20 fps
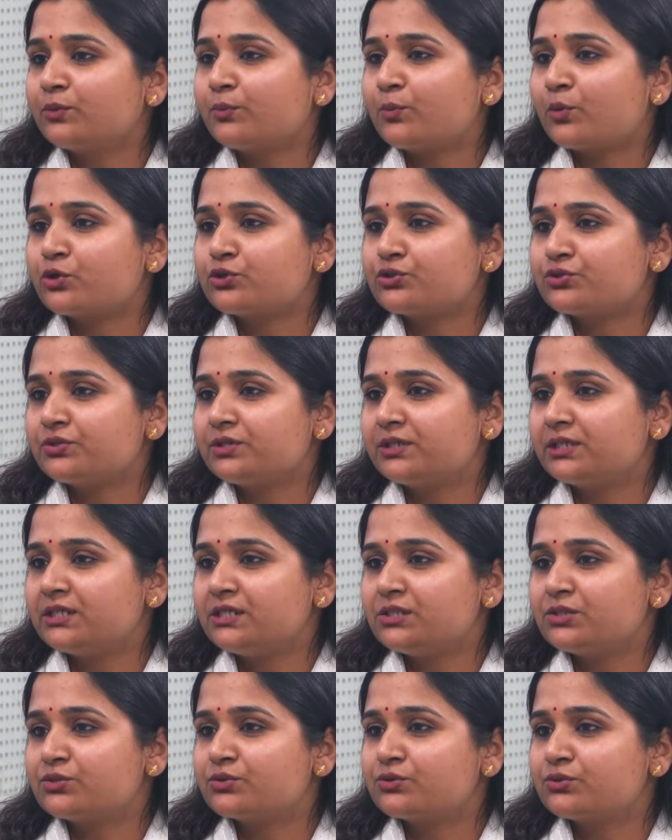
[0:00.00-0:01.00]

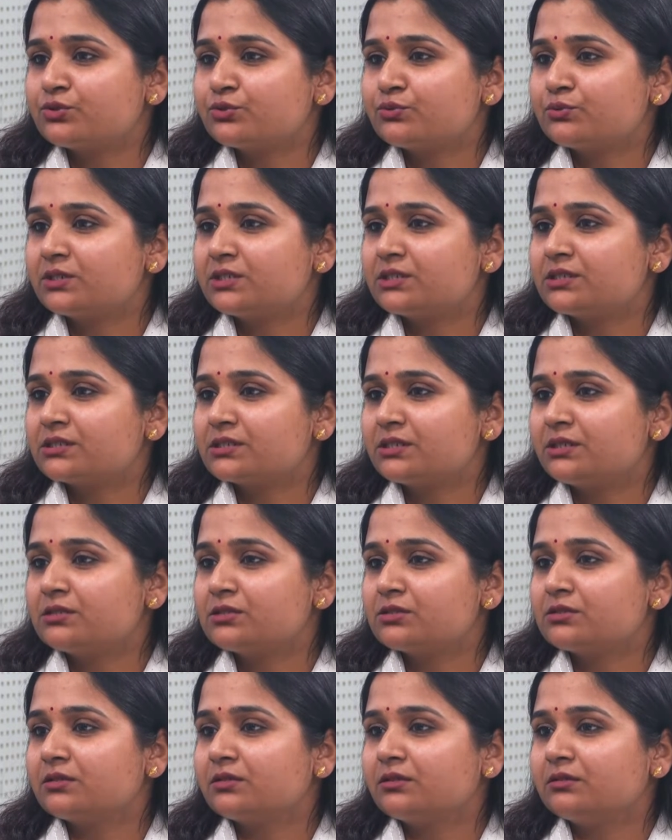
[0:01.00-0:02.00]
opportunities to students
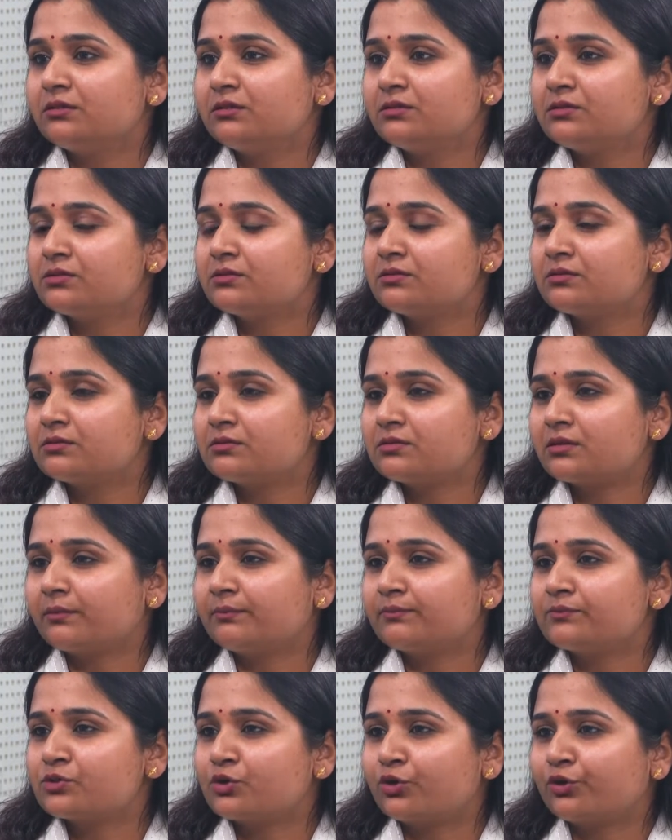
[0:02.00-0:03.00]
in
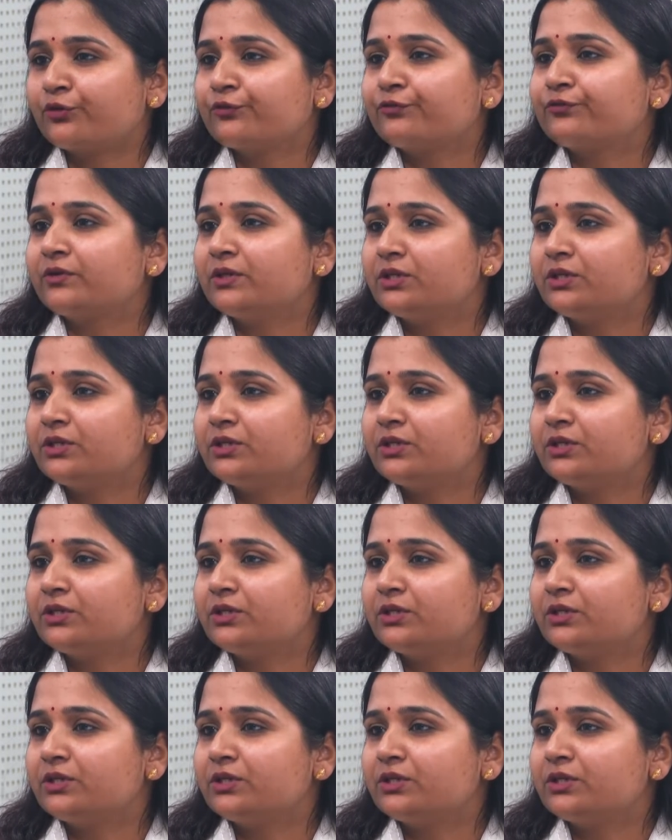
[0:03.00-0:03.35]
some sort of